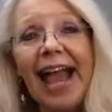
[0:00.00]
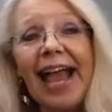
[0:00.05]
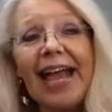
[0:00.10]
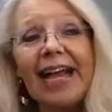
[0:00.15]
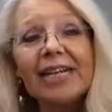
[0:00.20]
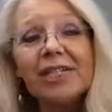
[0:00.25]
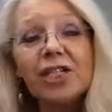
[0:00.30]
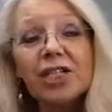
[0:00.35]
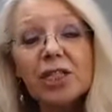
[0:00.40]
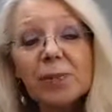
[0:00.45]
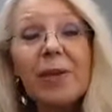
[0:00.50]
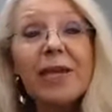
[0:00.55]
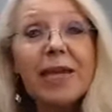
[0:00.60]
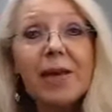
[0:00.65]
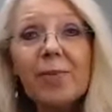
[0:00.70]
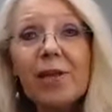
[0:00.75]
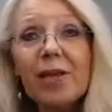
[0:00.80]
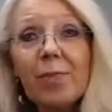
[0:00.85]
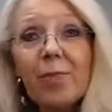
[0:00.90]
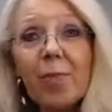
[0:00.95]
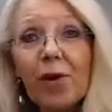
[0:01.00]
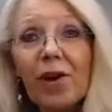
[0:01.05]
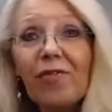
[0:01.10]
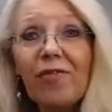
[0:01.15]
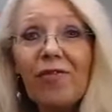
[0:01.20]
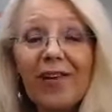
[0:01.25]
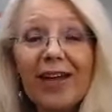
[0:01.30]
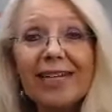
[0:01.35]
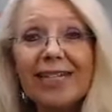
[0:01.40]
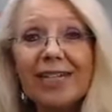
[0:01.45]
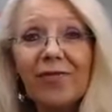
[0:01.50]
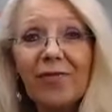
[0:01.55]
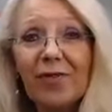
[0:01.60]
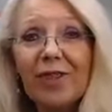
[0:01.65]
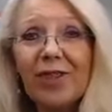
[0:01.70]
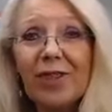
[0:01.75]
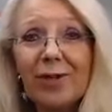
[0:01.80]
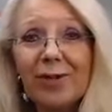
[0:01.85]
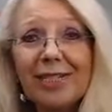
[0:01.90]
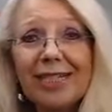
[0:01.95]
and just becoming more effective
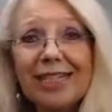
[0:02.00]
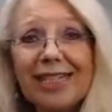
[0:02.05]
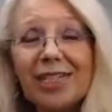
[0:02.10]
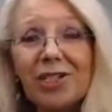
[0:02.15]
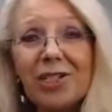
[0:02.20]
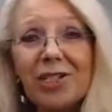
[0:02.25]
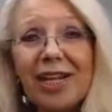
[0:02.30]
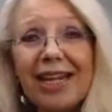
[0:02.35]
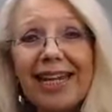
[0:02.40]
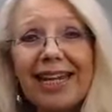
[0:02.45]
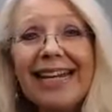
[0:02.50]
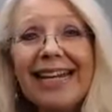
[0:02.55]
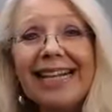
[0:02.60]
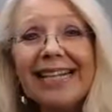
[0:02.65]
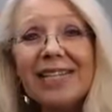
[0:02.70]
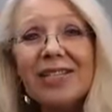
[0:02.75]
with their teaching.